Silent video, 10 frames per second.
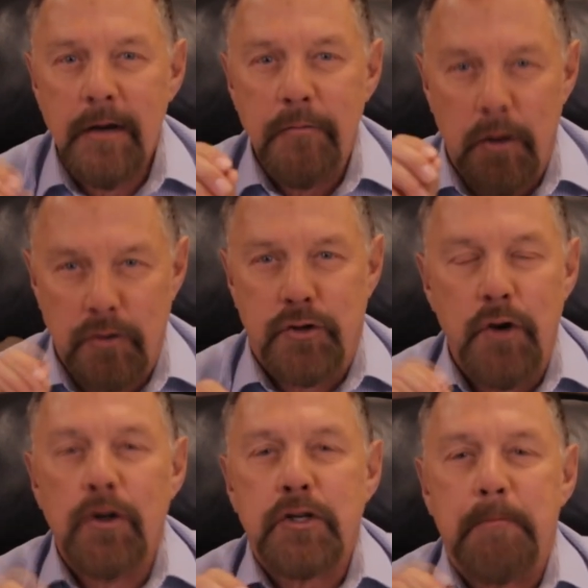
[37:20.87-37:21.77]
the
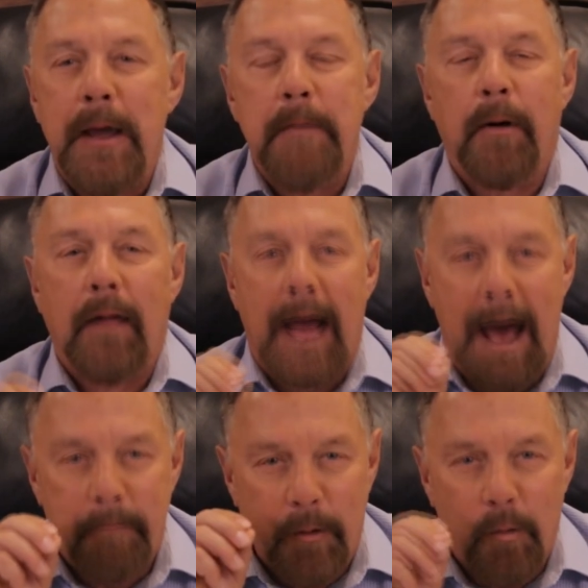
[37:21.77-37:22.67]
Jewish people
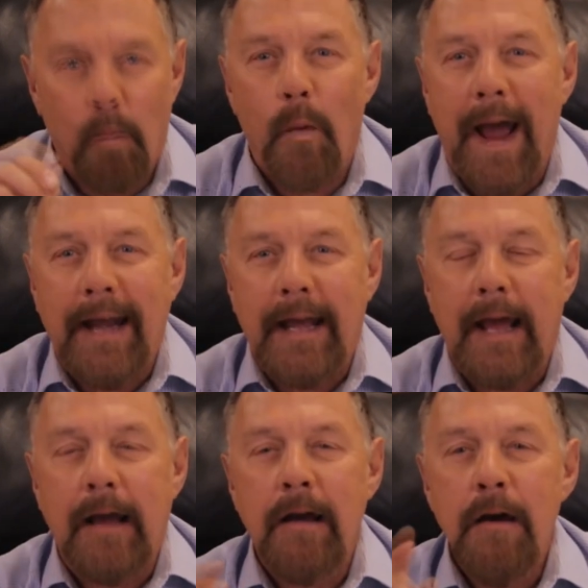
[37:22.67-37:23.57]
have been
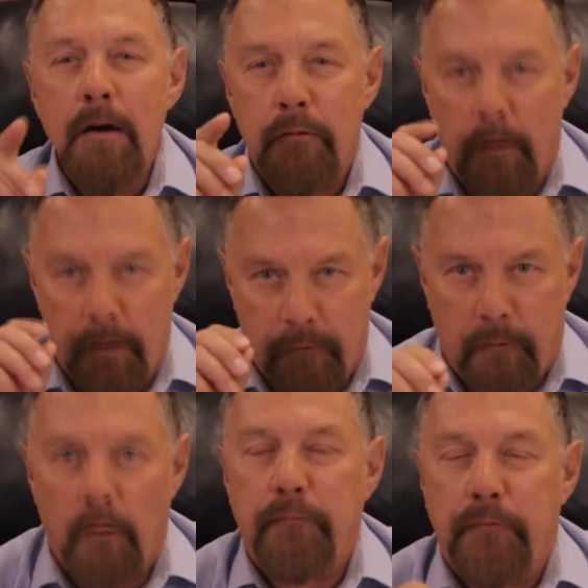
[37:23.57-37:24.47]
waiting for the
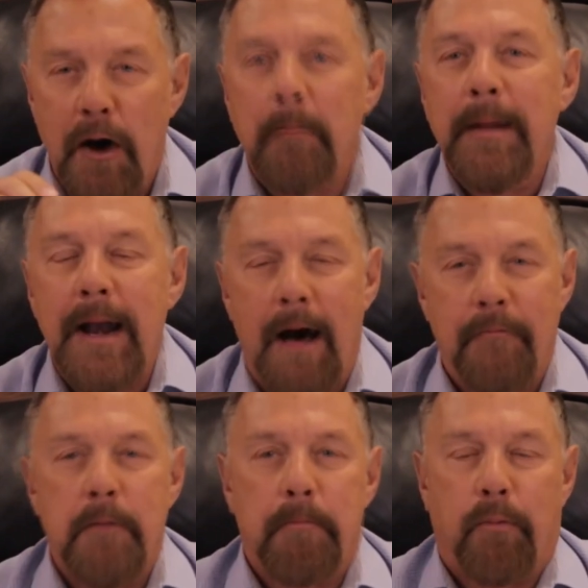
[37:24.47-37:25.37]
fulfillment of
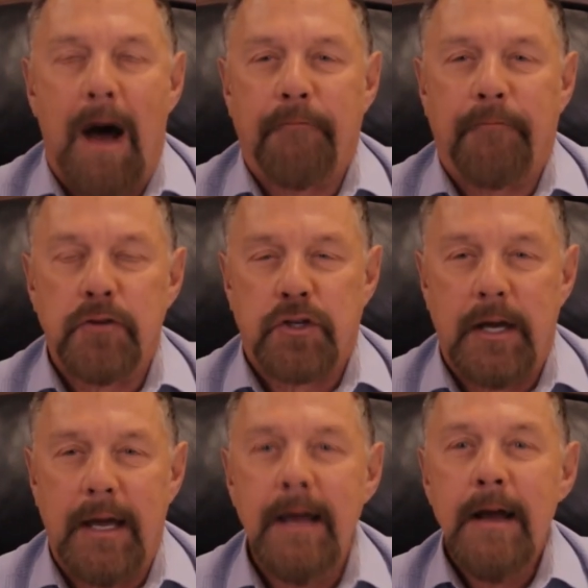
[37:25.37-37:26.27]
the
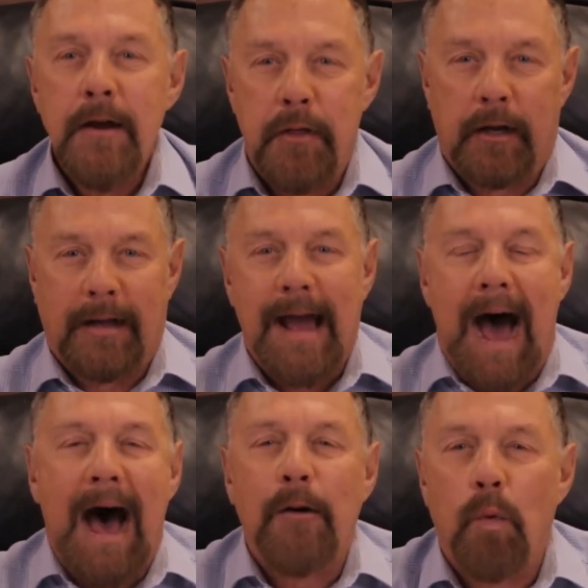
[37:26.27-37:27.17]
prophecy that
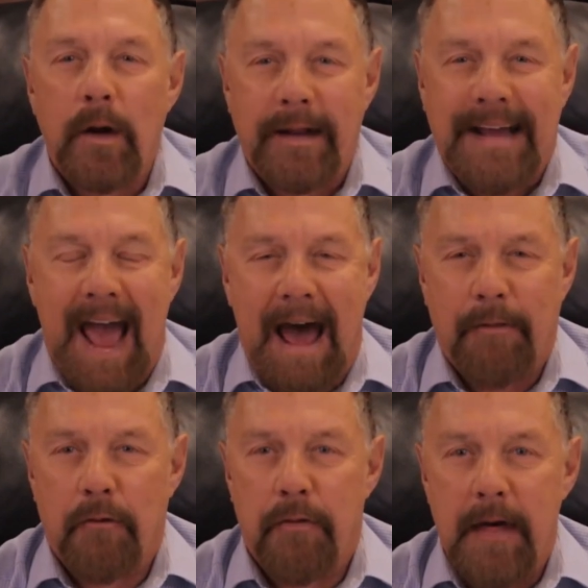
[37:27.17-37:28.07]
God would
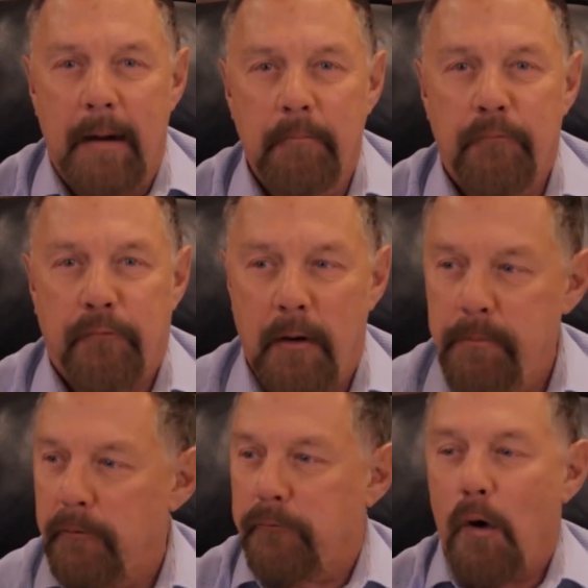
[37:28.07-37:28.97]
gather them from
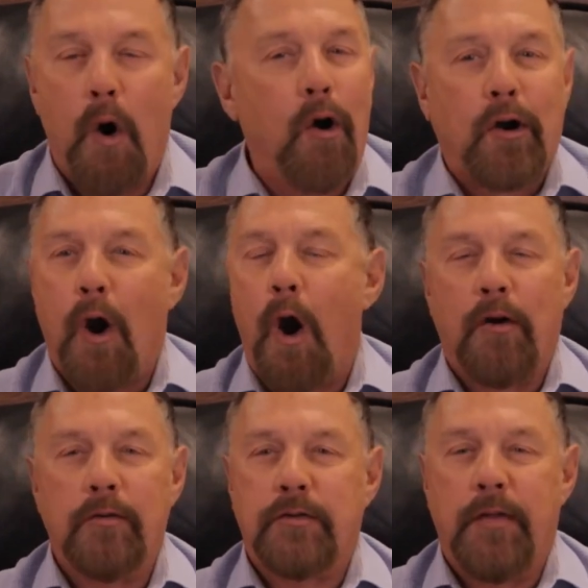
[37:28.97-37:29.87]
the four
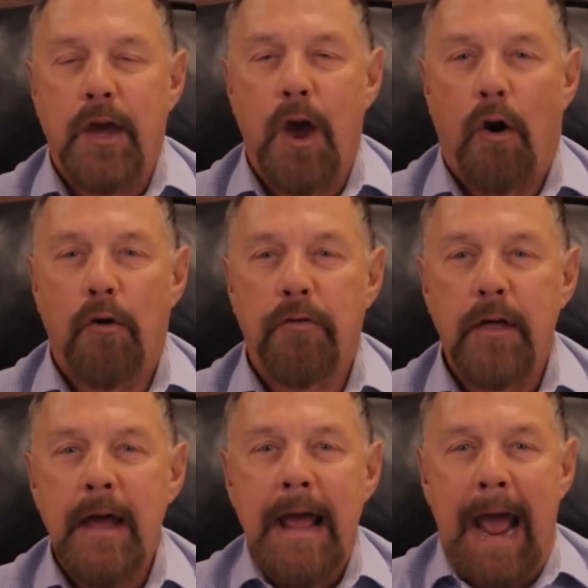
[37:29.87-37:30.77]
corners of the earth
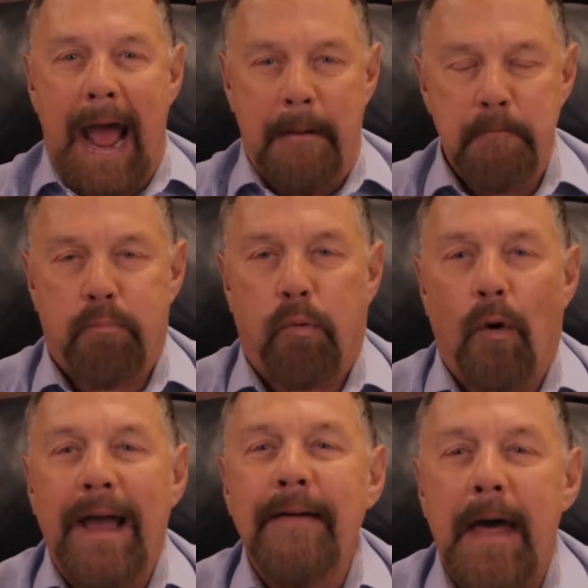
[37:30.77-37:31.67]
and
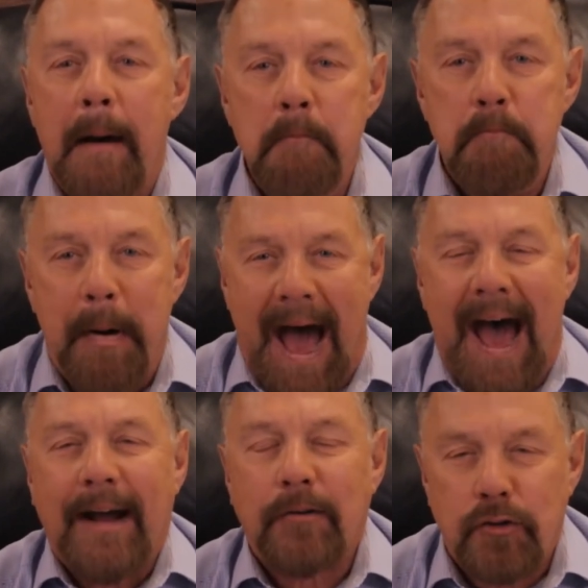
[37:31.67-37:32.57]
bring them
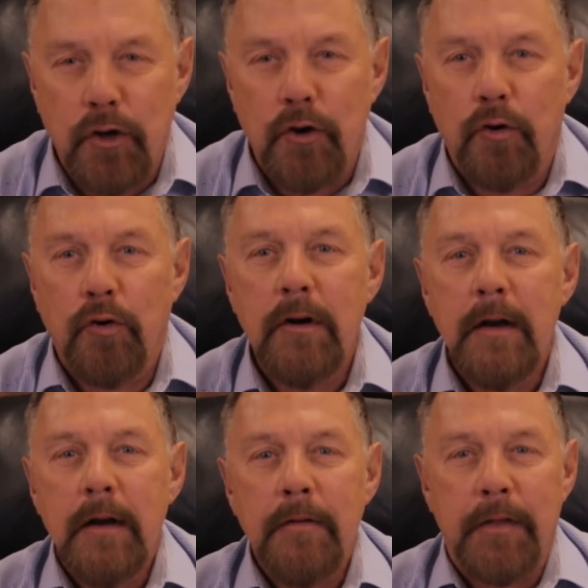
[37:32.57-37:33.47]
back to
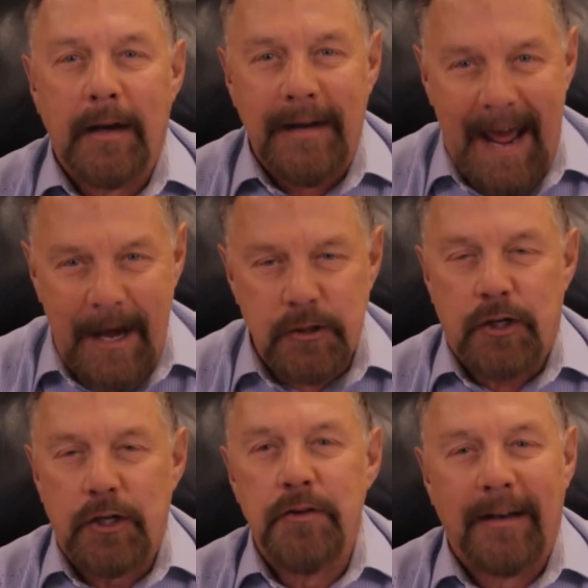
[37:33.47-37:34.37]
the
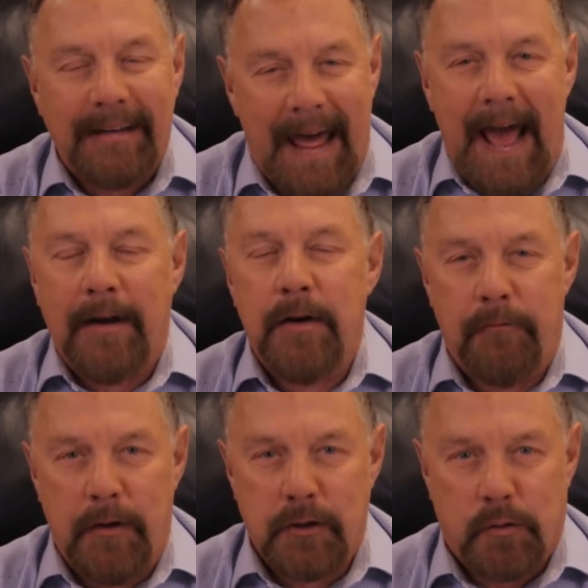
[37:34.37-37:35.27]
nation, the land
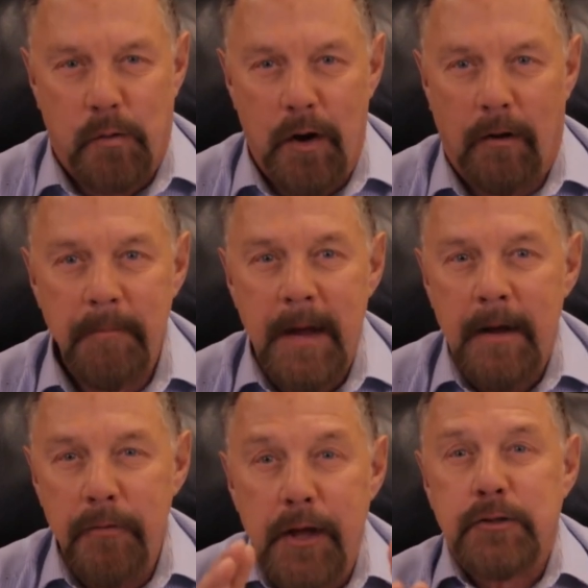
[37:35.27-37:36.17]
of Israel.
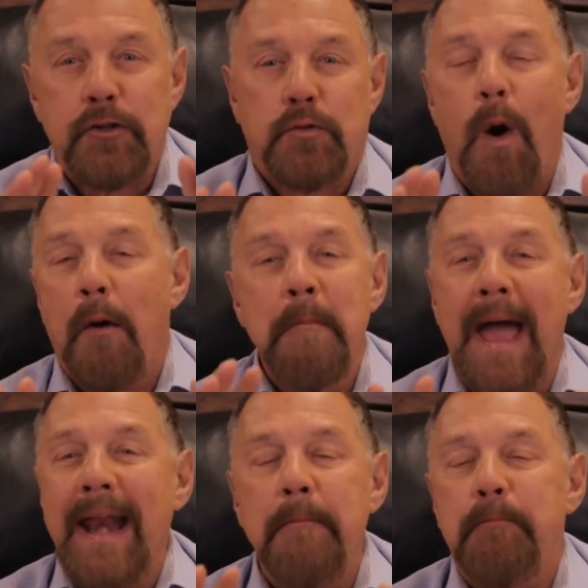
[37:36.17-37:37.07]
This is where
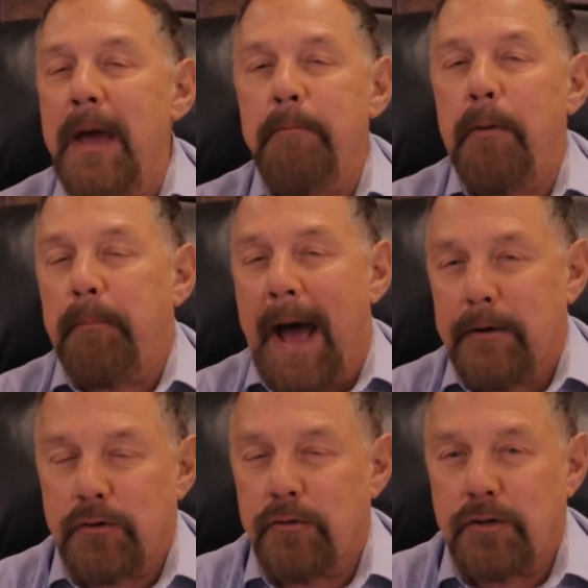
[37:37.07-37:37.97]
many people,
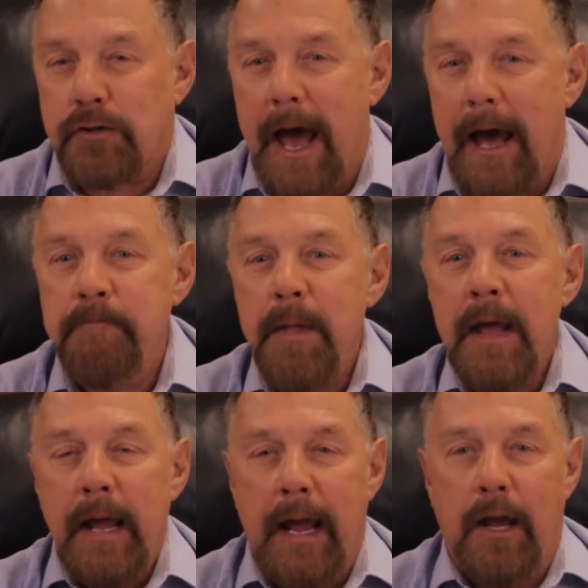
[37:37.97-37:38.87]
Pastor, said,
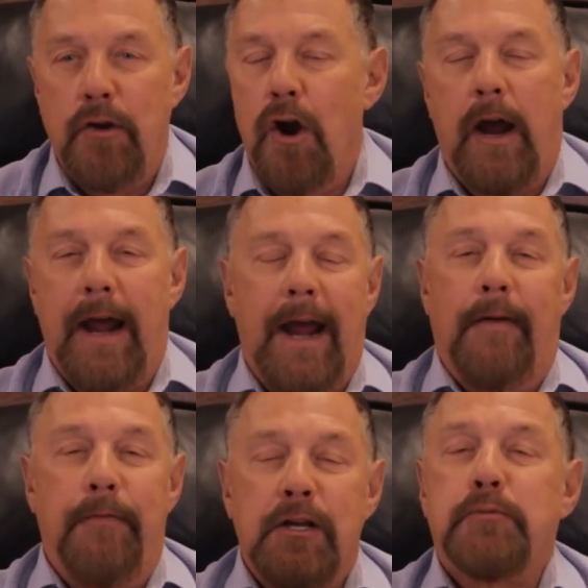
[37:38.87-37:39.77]

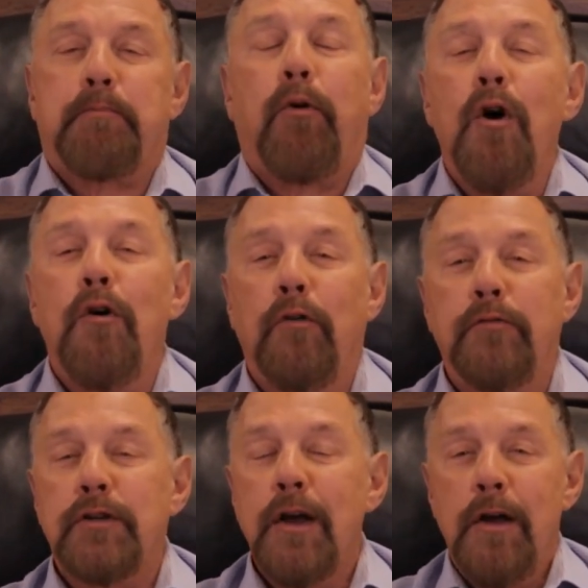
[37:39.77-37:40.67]
This
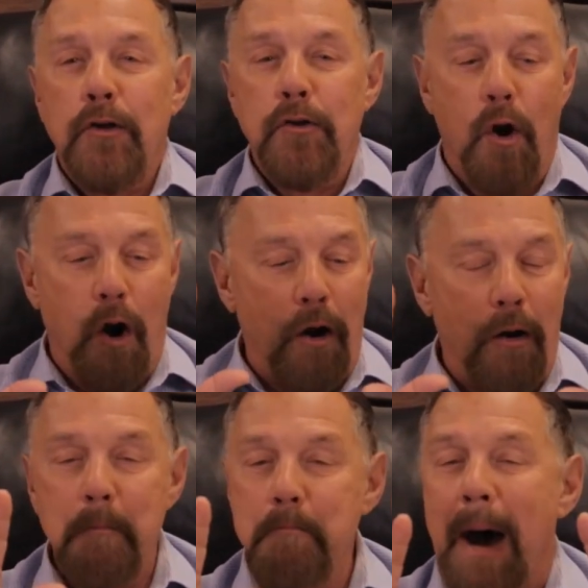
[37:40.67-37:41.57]
proves your
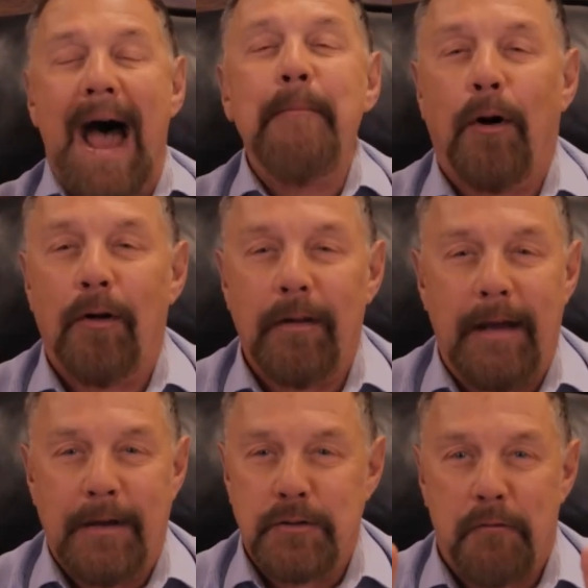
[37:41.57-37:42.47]
Bible
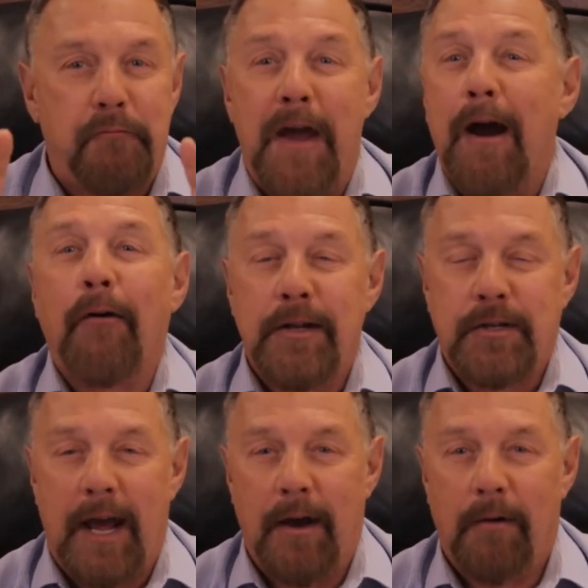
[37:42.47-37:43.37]
is a fairy
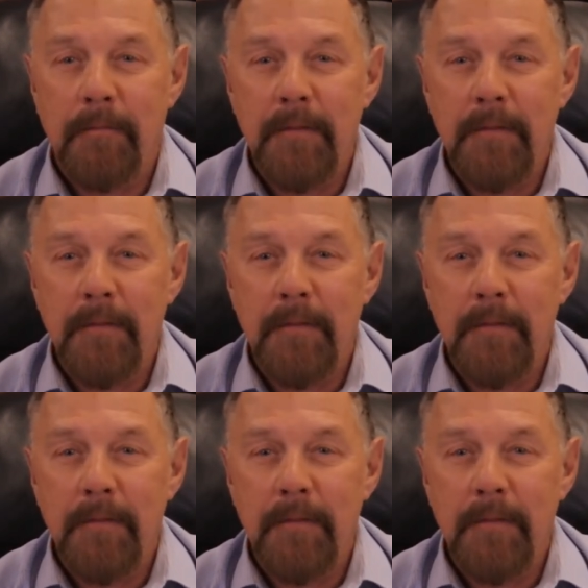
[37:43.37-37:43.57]
tale.